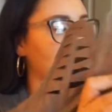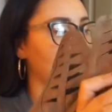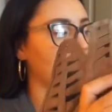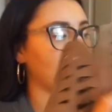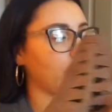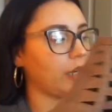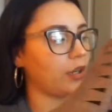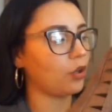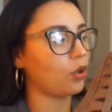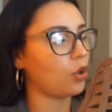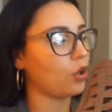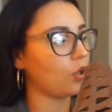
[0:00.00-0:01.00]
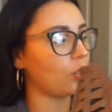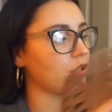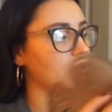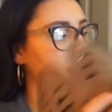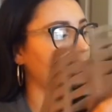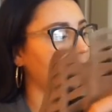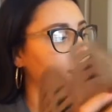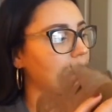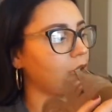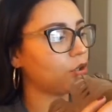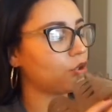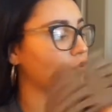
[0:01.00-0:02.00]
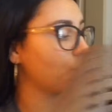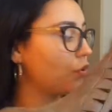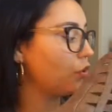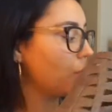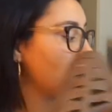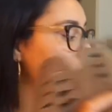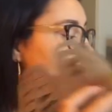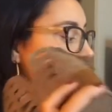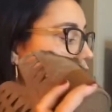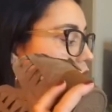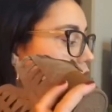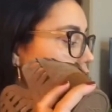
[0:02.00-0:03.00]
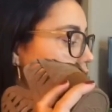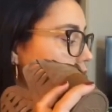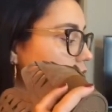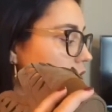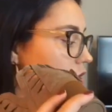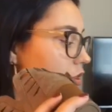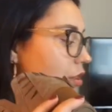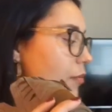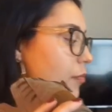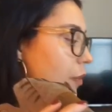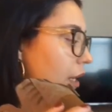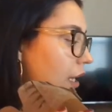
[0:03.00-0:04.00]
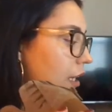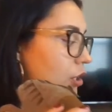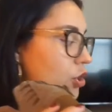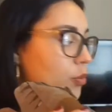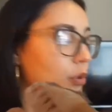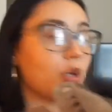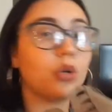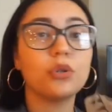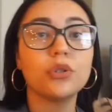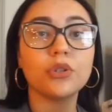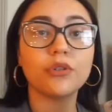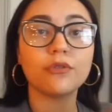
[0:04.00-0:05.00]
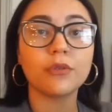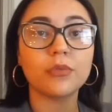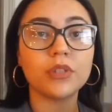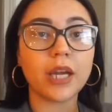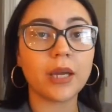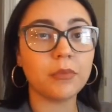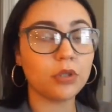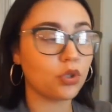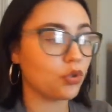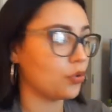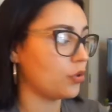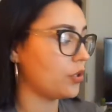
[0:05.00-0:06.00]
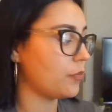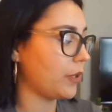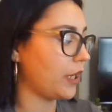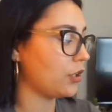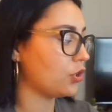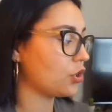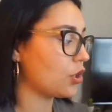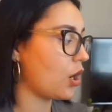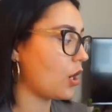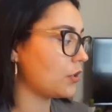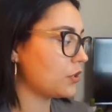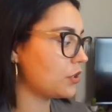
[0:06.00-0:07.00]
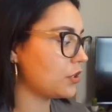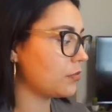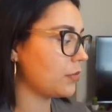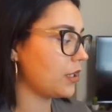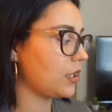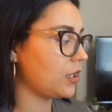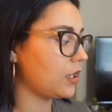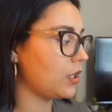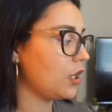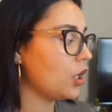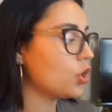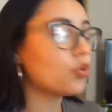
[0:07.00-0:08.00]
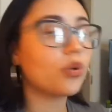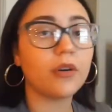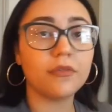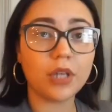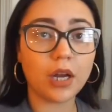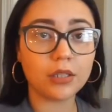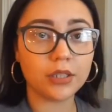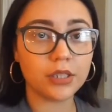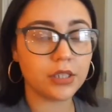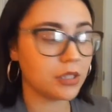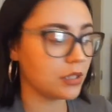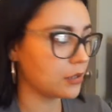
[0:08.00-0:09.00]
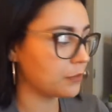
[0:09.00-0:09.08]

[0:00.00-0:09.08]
brand called Time and True. The pants were also from Time and True. The pants cost me $12,